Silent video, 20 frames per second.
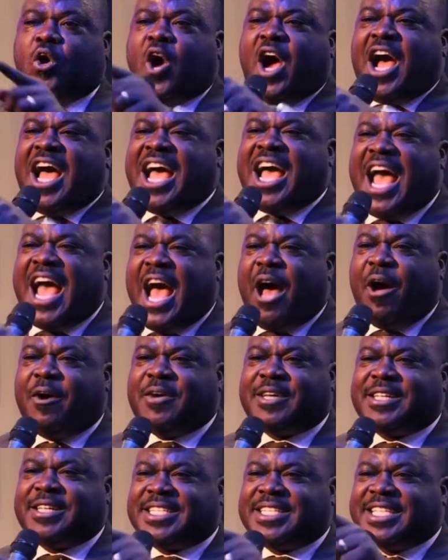Hello?
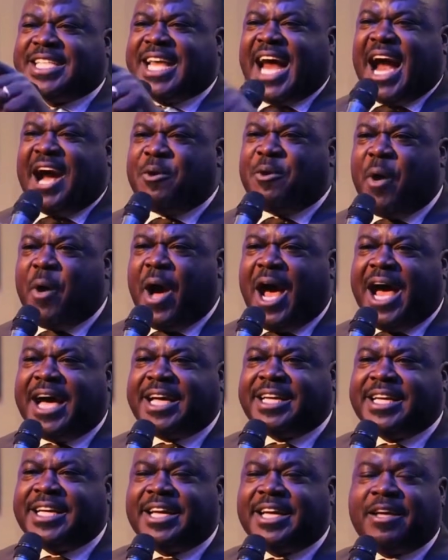If you need to,
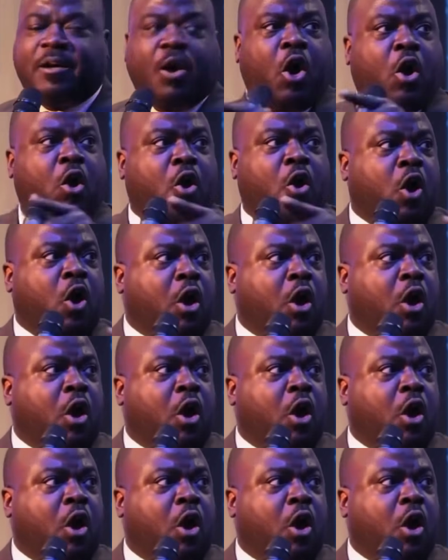many of you are